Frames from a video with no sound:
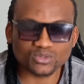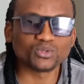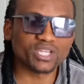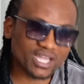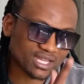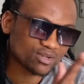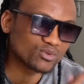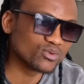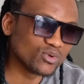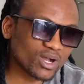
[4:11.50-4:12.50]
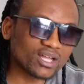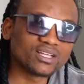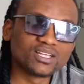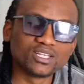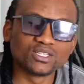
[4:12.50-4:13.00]
So yeah, Arangua.
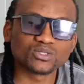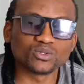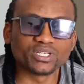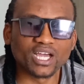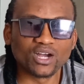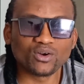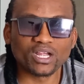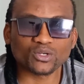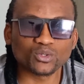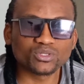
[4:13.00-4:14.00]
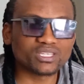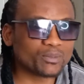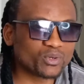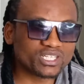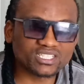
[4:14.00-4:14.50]
So now I wrote their
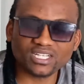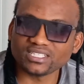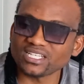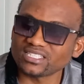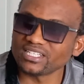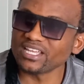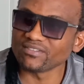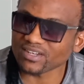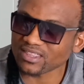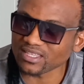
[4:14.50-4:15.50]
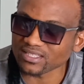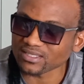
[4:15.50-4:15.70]
potential test and everything.